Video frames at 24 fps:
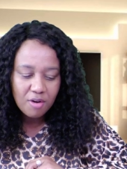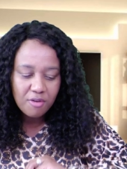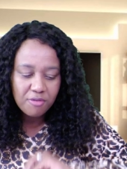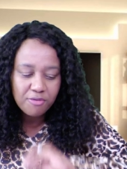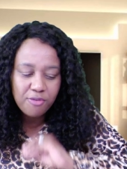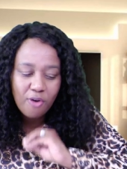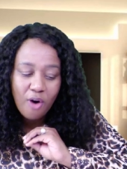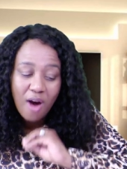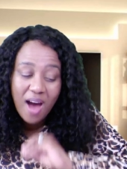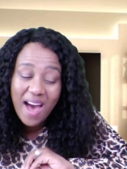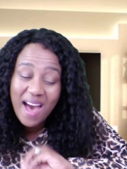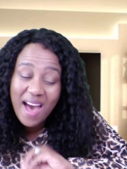
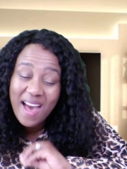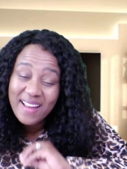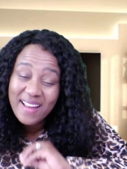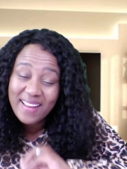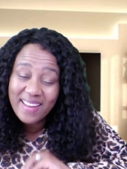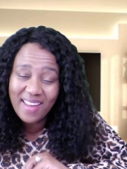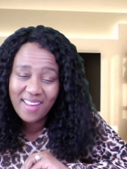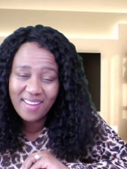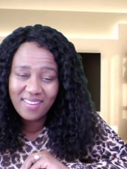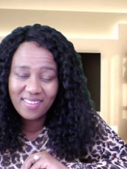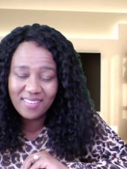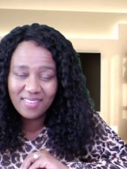For
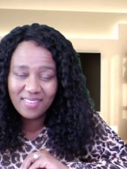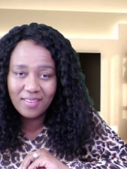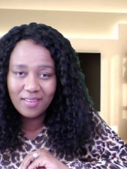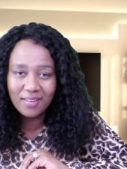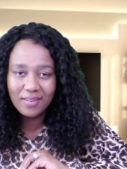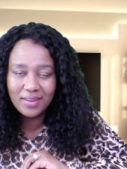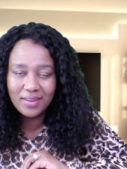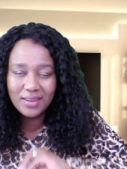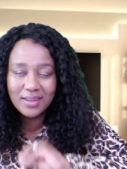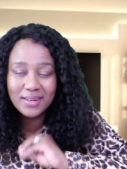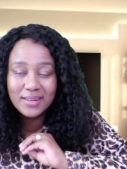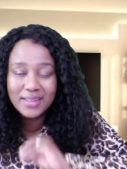Hagar,
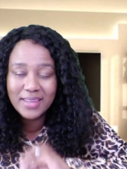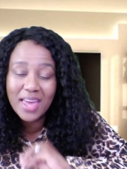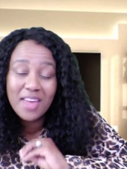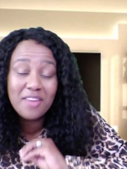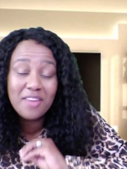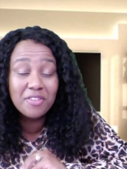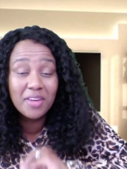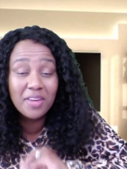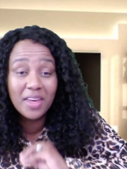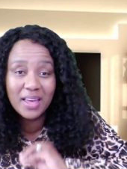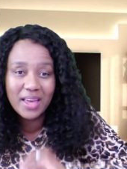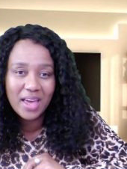it
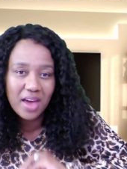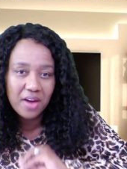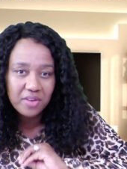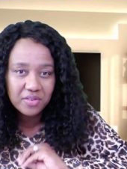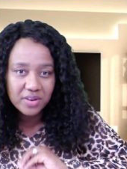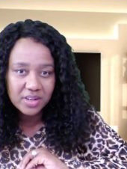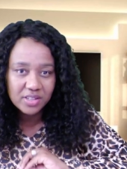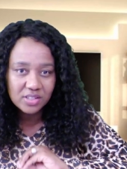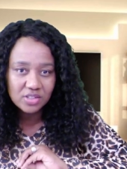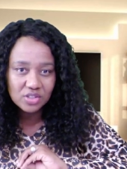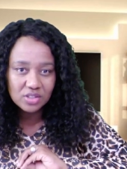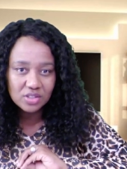gave her
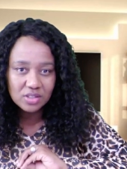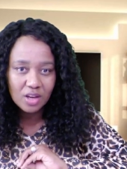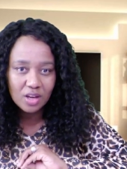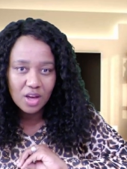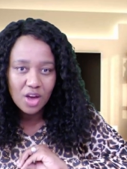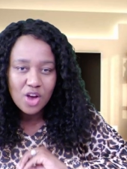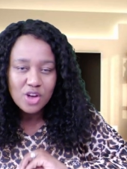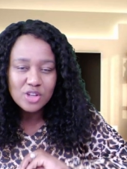courage.